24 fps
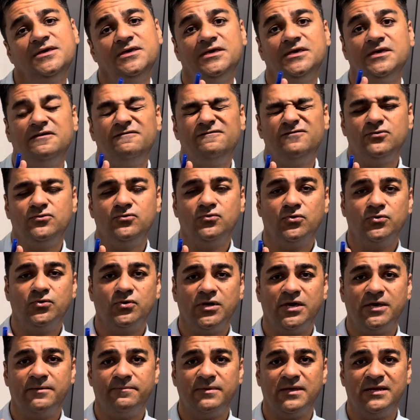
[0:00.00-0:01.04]
if you don't know
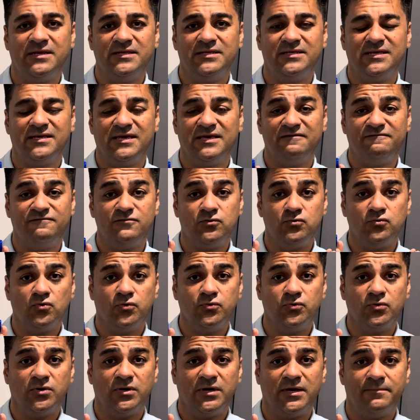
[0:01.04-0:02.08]
anything, if you
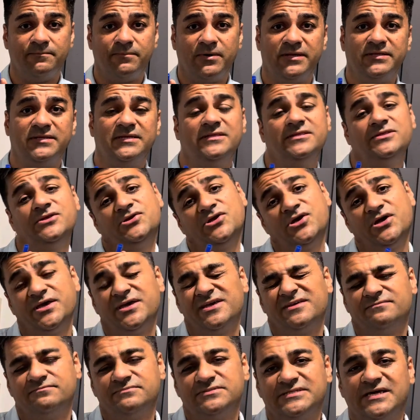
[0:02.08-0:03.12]
don't know about the
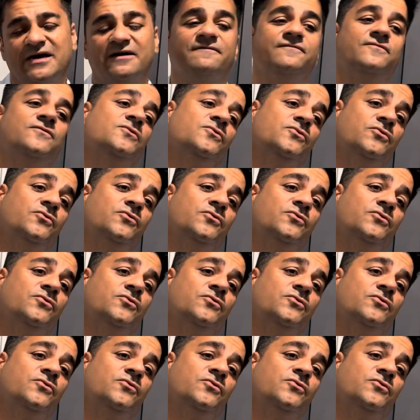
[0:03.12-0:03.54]
drying saffron,